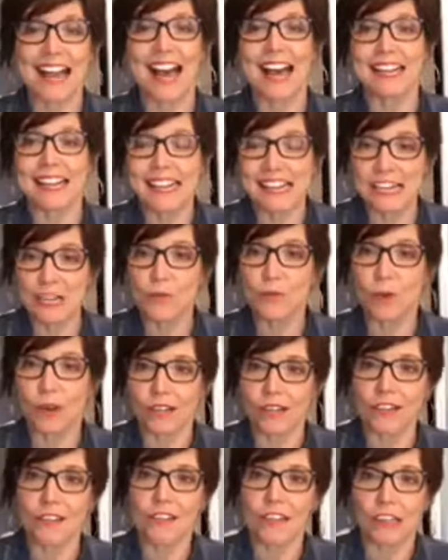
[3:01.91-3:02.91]
I need to
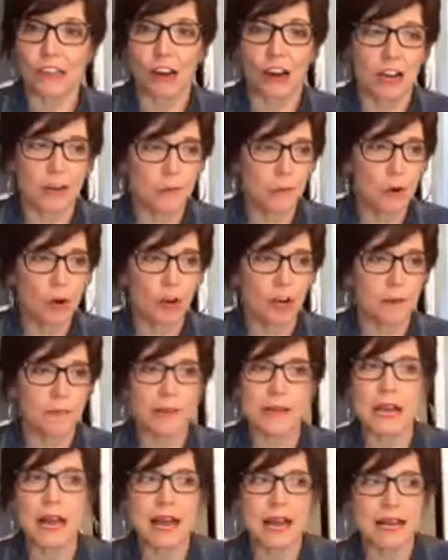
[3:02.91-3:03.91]
work in the yard more
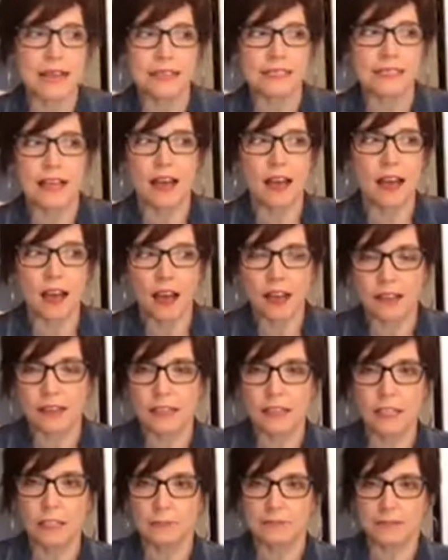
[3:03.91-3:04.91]
because I
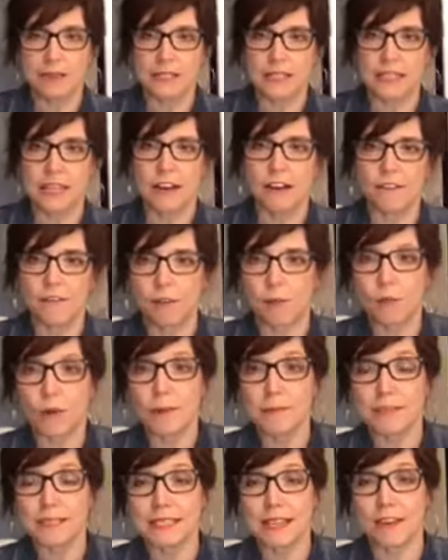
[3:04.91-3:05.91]
killed myself. I
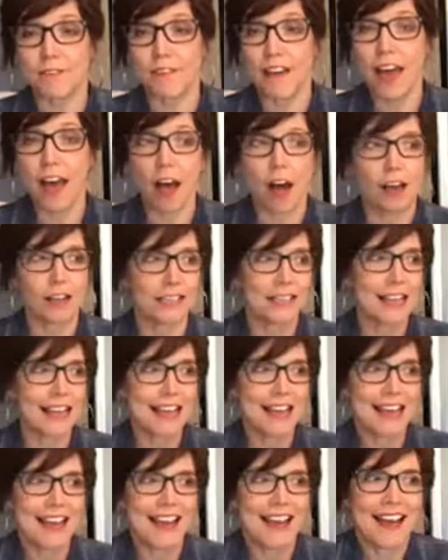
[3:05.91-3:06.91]
wore myself out.
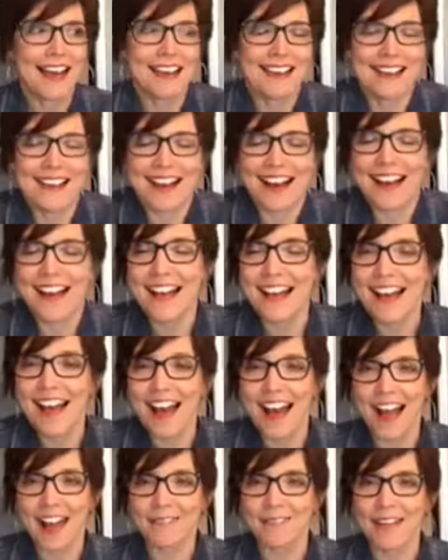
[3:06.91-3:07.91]

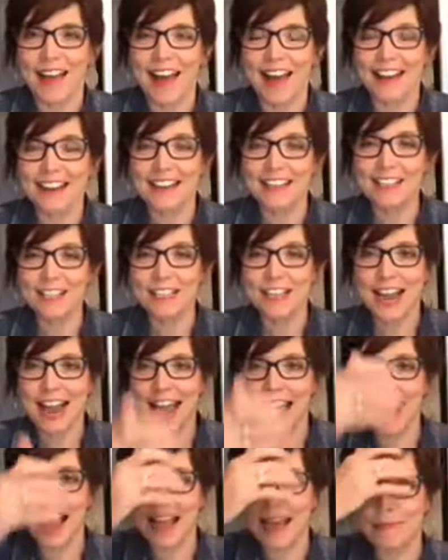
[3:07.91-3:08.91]
I'm out of
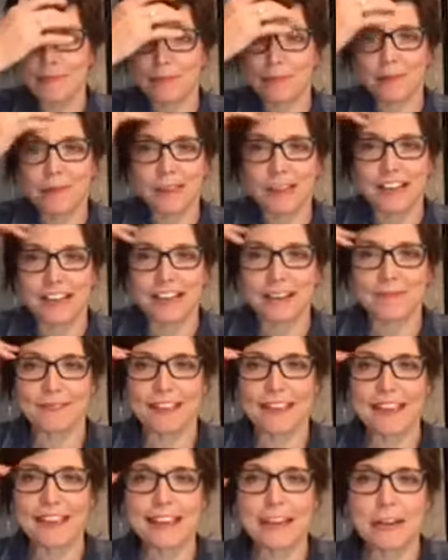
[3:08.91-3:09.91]
shape, and I'm
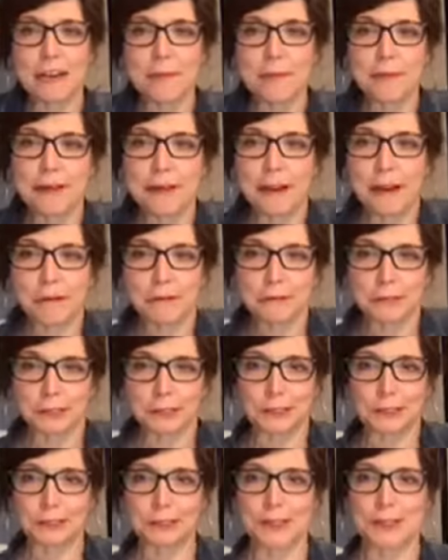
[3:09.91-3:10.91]
getting a little bit
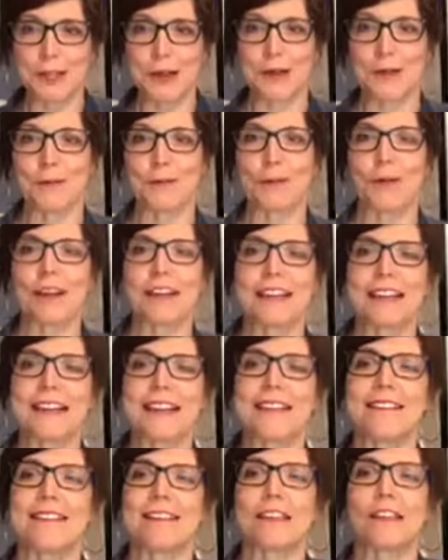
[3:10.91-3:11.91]
older, so working
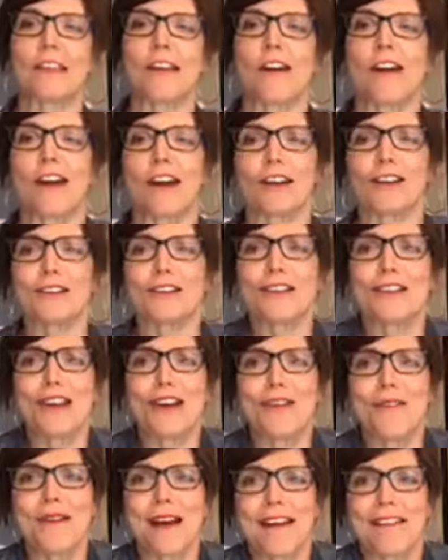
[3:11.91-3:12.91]
in the yard, you
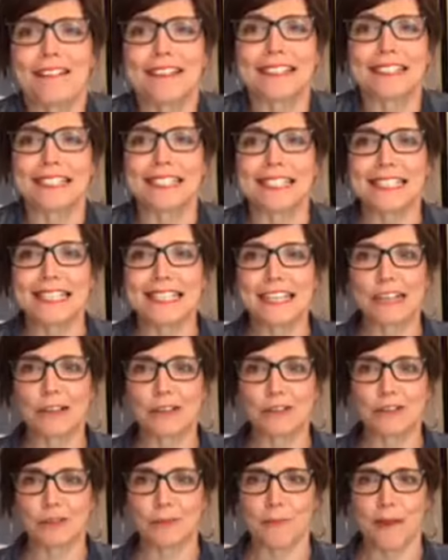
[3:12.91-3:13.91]
know how it just
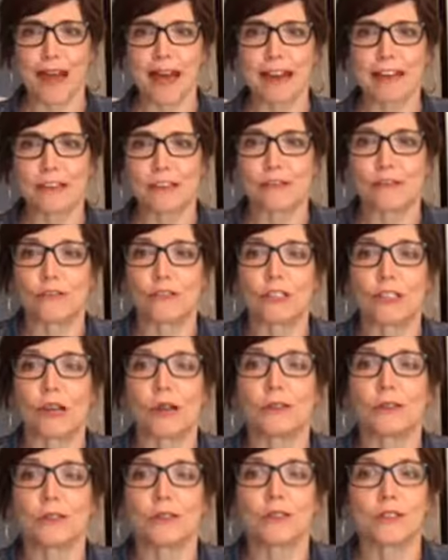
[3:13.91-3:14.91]
kills your back and your
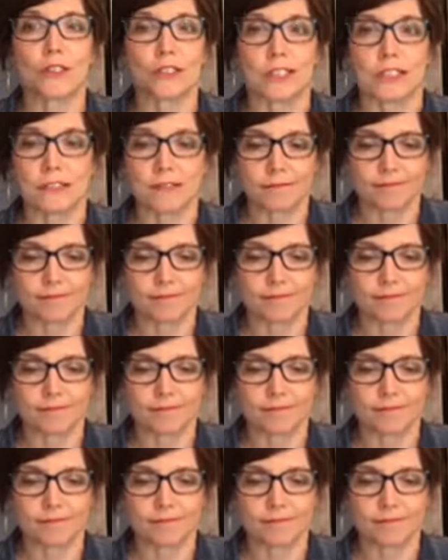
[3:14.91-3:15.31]
shoulders, and